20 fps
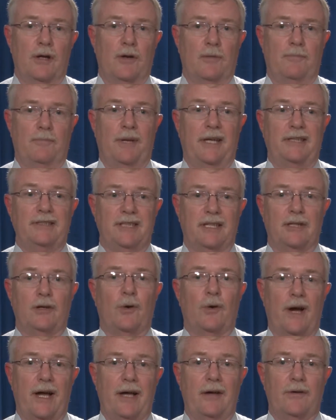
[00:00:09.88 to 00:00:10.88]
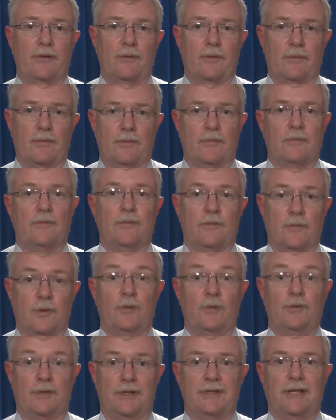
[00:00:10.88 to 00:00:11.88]
basic ground
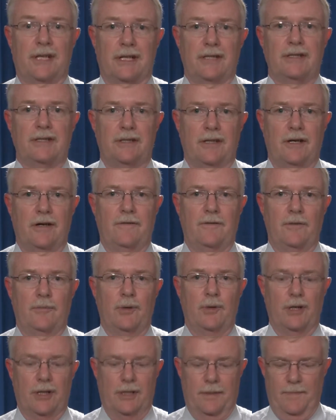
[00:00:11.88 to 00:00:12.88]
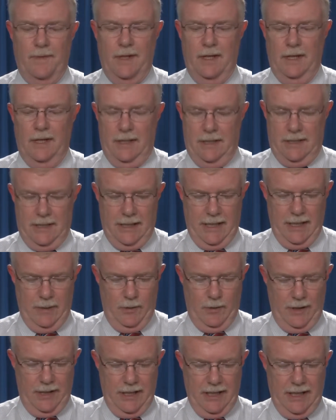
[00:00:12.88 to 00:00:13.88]
root section of the book. Today
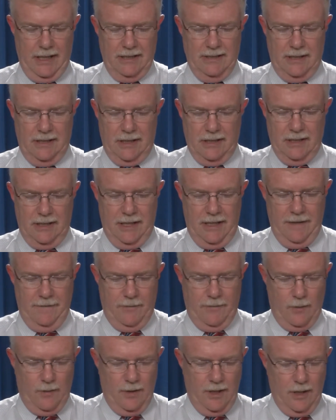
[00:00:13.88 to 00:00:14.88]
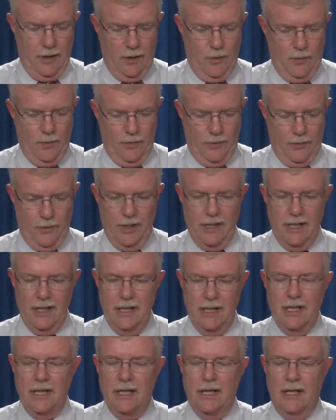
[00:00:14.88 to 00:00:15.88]
we're looking at section
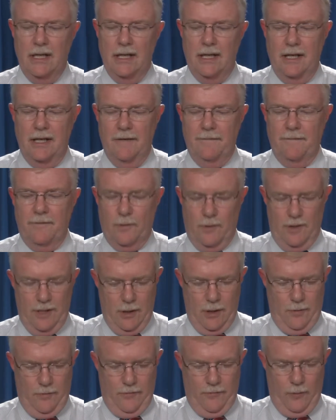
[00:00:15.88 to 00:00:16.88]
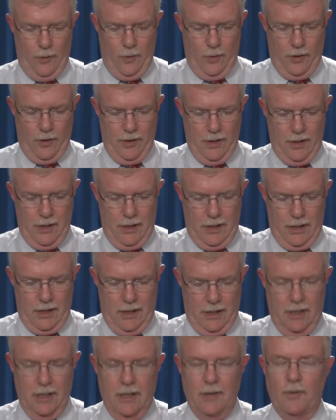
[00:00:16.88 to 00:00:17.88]
F-3.03 and
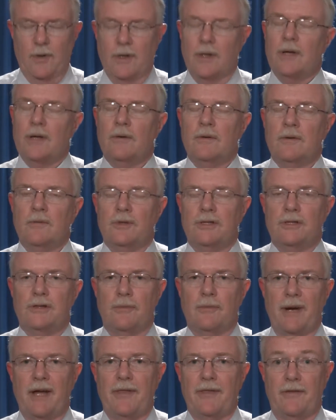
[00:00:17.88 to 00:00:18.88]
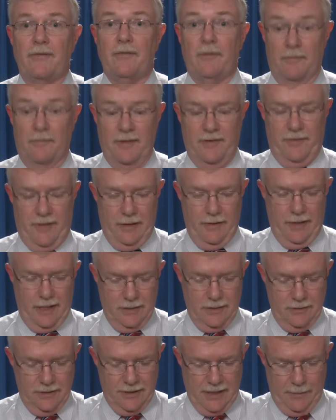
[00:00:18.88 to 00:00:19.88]
F-3.04, which are about the
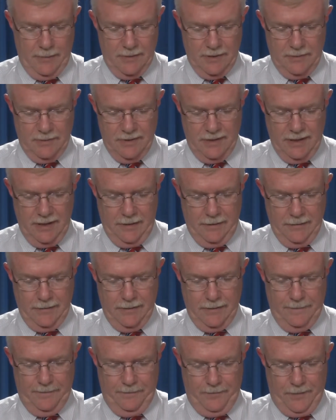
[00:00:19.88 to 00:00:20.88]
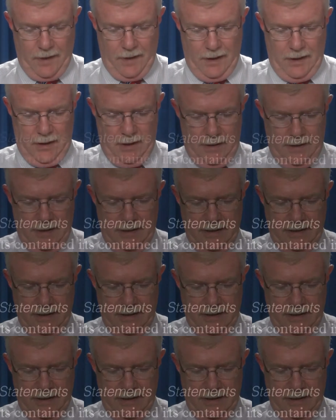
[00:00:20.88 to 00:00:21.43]
foundational statements themselves. The